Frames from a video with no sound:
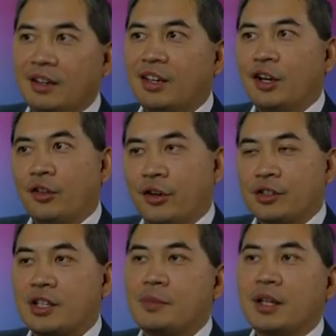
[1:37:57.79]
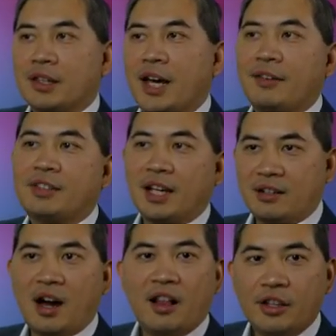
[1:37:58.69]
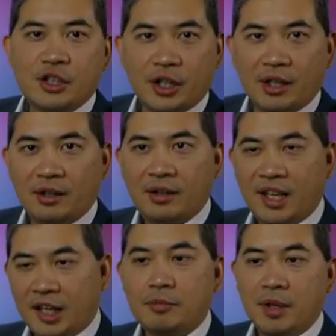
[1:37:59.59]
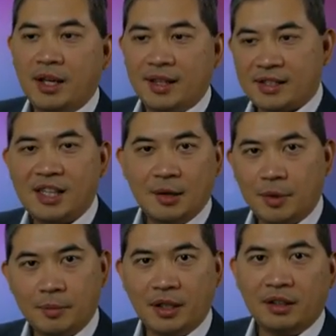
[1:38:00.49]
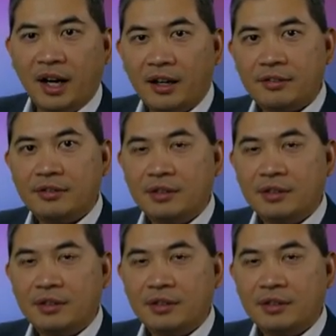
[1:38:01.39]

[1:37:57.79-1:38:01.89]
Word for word: you know, there's going to be a lot of technology in me that's keeping me alive,